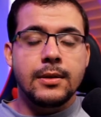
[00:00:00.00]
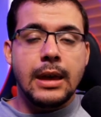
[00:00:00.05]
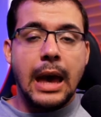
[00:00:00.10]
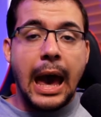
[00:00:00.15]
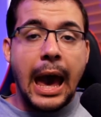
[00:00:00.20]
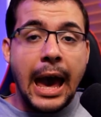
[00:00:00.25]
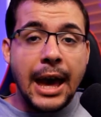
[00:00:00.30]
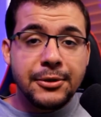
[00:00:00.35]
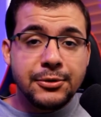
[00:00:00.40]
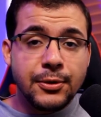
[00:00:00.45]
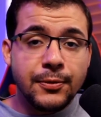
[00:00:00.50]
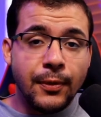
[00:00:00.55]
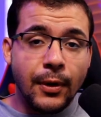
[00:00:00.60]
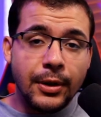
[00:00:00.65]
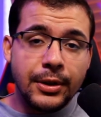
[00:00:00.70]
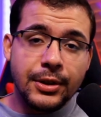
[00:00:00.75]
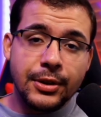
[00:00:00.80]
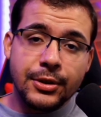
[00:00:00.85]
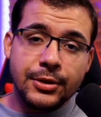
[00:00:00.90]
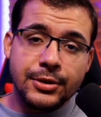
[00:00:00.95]
As with all
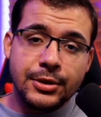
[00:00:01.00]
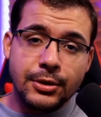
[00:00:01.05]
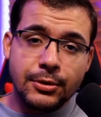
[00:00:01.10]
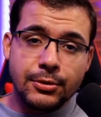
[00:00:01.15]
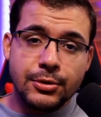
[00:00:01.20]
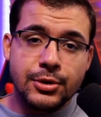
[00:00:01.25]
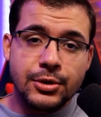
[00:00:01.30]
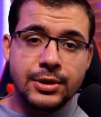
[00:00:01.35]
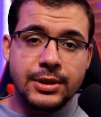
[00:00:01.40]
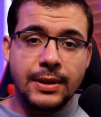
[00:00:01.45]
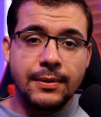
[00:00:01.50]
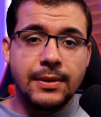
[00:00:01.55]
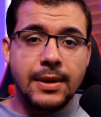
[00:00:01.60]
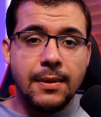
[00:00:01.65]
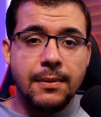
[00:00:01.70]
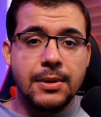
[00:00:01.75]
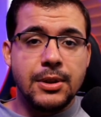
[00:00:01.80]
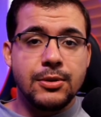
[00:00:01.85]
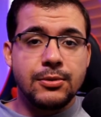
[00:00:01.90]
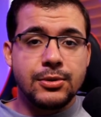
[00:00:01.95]
the other solutions I've
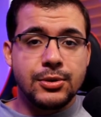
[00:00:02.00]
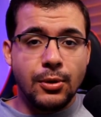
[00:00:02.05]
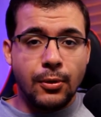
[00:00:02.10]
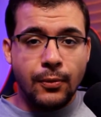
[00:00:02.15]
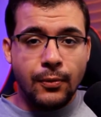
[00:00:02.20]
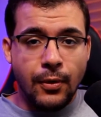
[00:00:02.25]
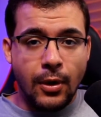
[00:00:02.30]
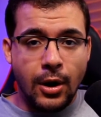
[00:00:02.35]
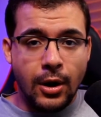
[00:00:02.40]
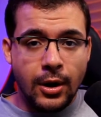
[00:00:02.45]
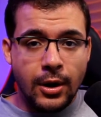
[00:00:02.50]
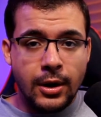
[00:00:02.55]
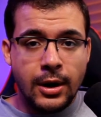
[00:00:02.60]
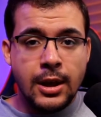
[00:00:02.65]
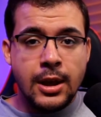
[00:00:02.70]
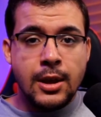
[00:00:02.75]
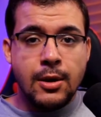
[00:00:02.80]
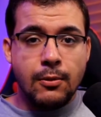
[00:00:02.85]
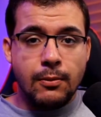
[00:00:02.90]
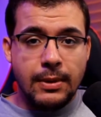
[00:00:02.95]
given you so far,
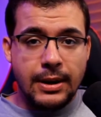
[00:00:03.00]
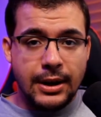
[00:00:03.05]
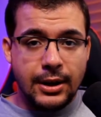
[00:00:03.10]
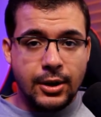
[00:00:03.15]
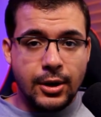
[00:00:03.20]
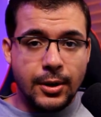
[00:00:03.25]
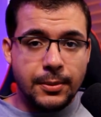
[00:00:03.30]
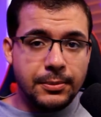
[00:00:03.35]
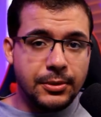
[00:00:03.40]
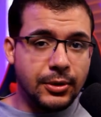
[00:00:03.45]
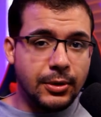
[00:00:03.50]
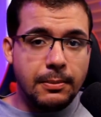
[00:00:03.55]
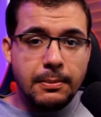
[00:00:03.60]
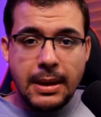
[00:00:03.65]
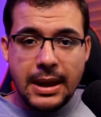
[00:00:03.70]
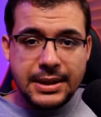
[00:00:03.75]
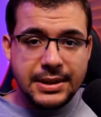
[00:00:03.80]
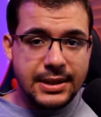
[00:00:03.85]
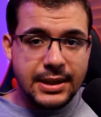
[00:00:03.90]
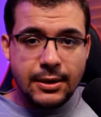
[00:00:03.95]
when it comes to
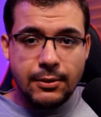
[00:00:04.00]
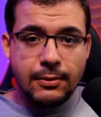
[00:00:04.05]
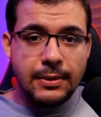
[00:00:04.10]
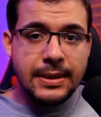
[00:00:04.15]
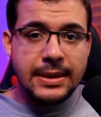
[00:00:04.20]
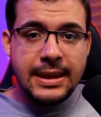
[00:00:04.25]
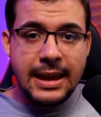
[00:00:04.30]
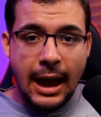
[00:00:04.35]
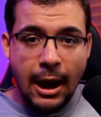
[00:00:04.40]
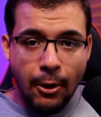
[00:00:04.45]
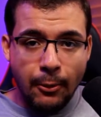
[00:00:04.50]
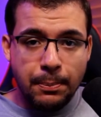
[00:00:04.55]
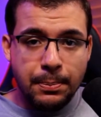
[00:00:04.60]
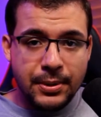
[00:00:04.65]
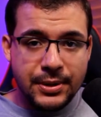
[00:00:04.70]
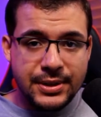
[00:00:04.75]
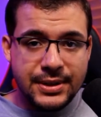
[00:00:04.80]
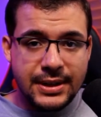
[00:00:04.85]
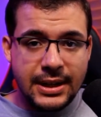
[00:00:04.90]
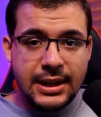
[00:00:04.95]
messing with the
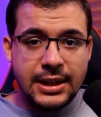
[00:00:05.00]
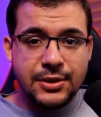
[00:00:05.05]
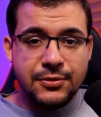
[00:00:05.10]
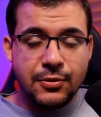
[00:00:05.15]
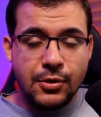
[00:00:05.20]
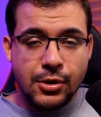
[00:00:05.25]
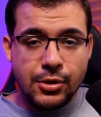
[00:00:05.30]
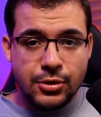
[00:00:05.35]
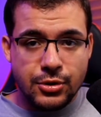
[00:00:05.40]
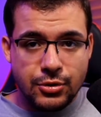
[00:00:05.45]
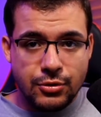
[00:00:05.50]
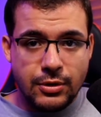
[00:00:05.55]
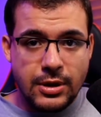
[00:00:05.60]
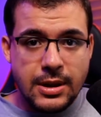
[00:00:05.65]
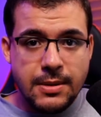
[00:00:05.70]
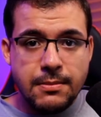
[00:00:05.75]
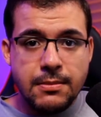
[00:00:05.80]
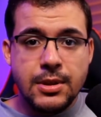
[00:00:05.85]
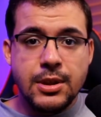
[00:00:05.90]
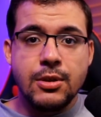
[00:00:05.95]
output settings for your
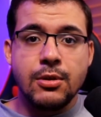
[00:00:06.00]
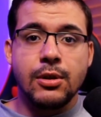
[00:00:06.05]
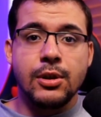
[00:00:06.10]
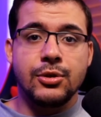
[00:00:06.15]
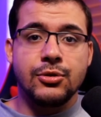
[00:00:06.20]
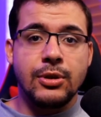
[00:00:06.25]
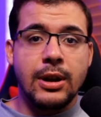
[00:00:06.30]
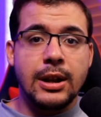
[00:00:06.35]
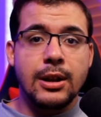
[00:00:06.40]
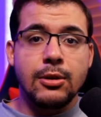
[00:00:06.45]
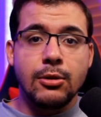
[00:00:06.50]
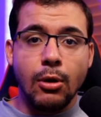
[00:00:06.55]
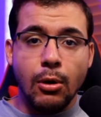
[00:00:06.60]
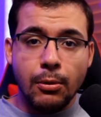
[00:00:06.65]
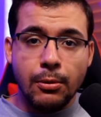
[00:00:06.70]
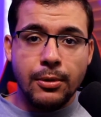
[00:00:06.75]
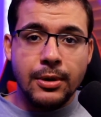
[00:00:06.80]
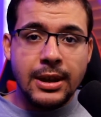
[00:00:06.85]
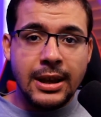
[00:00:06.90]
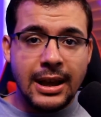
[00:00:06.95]
stream, you could try
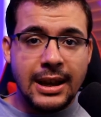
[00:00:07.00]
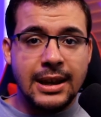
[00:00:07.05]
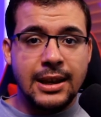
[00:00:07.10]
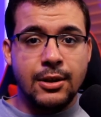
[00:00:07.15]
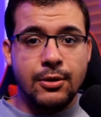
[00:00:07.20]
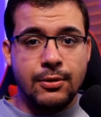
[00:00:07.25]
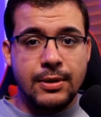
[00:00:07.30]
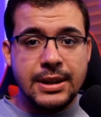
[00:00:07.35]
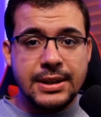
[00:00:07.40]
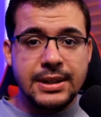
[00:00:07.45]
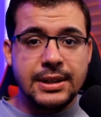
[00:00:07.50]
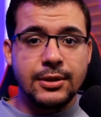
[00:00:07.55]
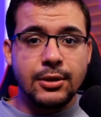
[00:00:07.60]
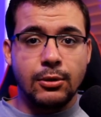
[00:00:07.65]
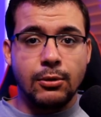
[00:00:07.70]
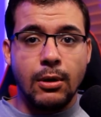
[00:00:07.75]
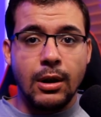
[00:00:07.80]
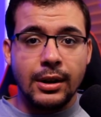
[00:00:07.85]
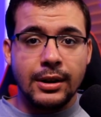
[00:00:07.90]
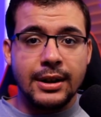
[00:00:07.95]
lowering and increasing the
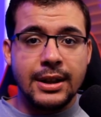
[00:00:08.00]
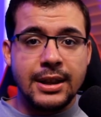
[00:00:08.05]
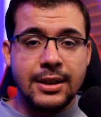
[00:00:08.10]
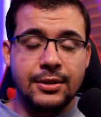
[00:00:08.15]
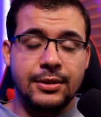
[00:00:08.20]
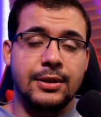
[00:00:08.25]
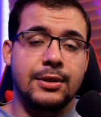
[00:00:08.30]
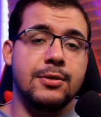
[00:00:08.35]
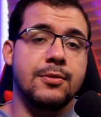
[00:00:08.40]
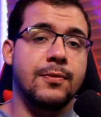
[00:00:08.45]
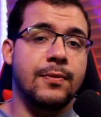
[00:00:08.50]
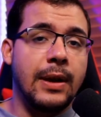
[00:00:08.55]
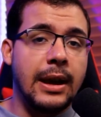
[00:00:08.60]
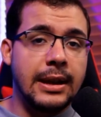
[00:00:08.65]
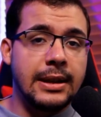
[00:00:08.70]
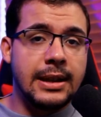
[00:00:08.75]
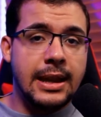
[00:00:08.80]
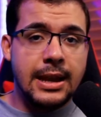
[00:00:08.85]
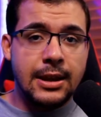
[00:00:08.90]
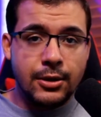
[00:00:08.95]
quality until you
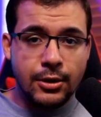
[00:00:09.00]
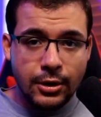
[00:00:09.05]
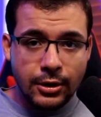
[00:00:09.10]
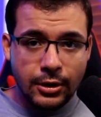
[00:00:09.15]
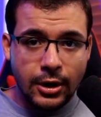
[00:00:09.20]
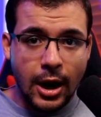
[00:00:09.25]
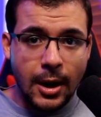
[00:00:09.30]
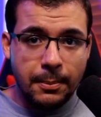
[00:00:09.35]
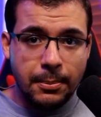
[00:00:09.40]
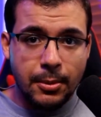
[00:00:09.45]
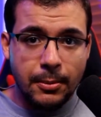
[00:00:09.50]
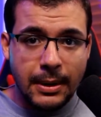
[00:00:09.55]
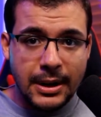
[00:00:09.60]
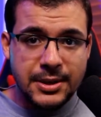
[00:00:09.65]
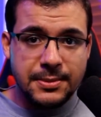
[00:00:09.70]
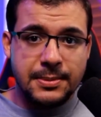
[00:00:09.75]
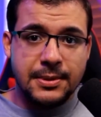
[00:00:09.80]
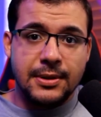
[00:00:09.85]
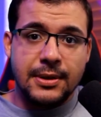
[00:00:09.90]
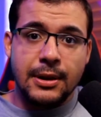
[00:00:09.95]
find a good compromise
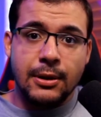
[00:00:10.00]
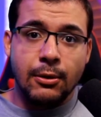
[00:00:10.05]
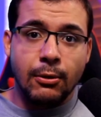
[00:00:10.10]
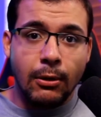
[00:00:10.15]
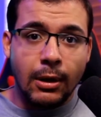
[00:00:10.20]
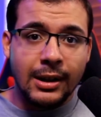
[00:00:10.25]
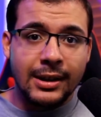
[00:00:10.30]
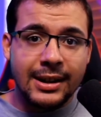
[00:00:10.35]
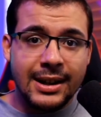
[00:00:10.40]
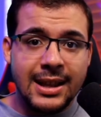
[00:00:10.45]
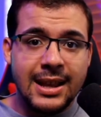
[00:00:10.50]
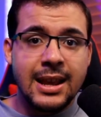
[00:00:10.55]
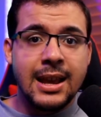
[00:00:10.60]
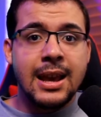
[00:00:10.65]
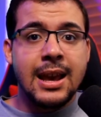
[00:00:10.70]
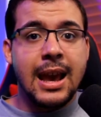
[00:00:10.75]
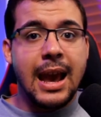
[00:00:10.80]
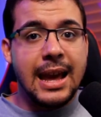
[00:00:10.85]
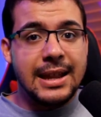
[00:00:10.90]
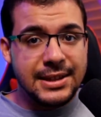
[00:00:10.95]
between quality
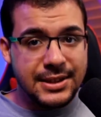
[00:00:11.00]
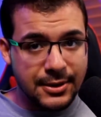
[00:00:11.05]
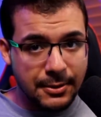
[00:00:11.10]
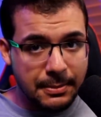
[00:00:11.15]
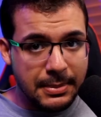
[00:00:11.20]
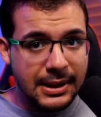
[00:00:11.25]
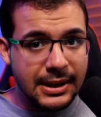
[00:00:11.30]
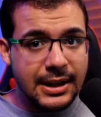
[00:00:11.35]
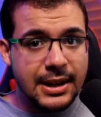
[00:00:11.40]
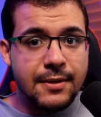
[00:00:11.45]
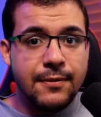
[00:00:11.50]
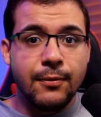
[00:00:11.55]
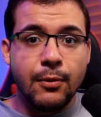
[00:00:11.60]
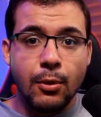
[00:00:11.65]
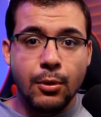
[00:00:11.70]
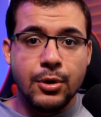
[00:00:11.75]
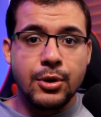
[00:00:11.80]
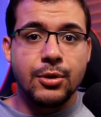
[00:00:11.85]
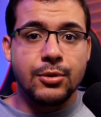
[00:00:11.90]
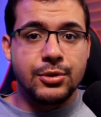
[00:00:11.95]
and stability
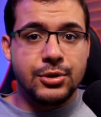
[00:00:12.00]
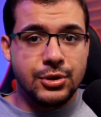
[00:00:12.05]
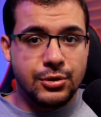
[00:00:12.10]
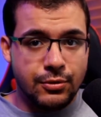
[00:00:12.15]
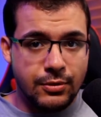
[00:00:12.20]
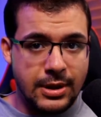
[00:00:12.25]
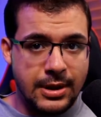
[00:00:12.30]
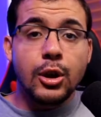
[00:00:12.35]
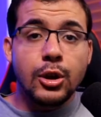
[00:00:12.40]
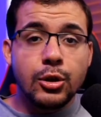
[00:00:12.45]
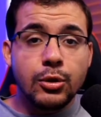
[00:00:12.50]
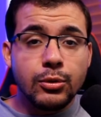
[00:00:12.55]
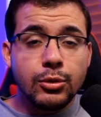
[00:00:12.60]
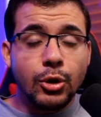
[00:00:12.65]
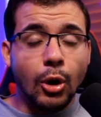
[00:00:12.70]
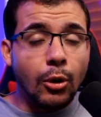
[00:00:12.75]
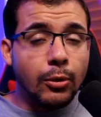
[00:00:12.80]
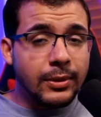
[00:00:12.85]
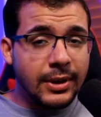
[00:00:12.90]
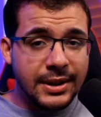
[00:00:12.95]
for your stream. You
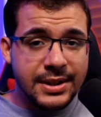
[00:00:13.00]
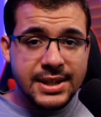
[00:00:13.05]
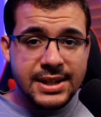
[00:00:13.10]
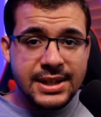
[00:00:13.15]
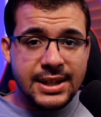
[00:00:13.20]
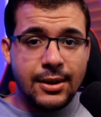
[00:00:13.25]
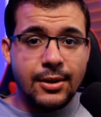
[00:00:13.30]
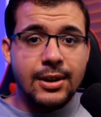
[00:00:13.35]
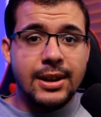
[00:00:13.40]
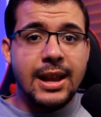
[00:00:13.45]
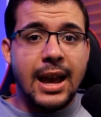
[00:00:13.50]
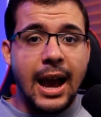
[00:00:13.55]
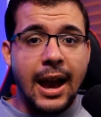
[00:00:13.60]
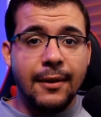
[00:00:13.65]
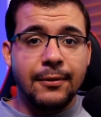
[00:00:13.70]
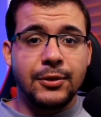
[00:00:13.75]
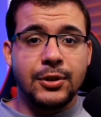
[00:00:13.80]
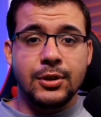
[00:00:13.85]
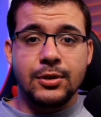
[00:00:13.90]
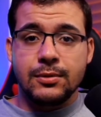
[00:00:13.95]
don't necessarily
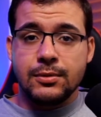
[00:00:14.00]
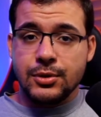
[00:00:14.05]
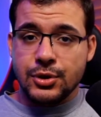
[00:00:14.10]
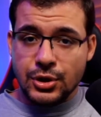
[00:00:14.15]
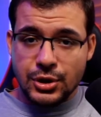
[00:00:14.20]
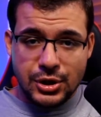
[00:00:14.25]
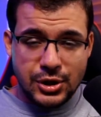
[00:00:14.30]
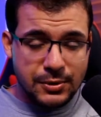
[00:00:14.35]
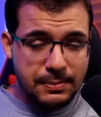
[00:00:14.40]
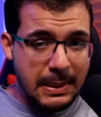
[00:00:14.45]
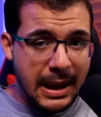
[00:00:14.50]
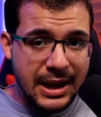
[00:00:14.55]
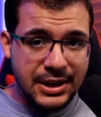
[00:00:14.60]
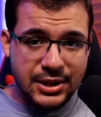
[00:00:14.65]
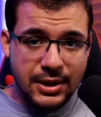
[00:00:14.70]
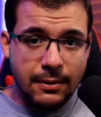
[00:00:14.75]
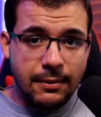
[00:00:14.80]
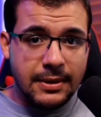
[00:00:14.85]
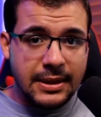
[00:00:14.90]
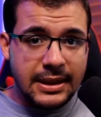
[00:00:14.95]
have to just smash
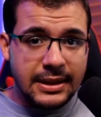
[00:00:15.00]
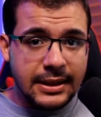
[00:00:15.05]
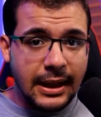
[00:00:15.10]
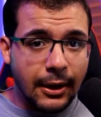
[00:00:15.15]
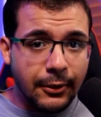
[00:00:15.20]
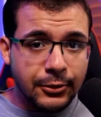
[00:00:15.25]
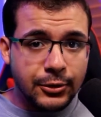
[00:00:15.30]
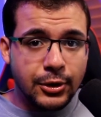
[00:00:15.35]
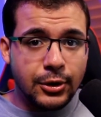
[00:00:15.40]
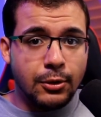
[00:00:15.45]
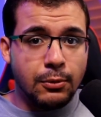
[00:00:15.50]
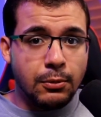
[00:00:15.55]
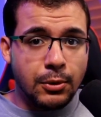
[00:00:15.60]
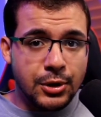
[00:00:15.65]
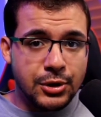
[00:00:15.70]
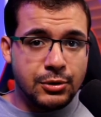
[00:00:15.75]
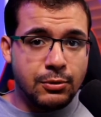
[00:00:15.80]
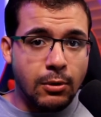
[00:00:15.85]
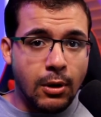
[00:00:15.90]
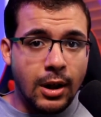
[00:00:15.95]
everything down to the
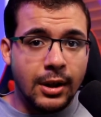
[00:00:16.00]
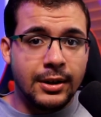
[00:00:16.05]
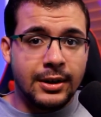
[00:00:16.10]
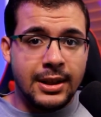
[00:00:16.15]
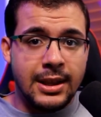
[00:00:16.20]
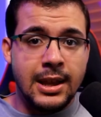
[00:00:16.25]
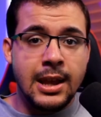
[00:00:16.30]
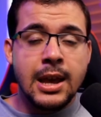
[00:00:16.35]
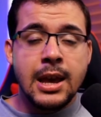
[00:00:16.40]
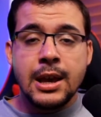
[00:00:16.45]
worst quality.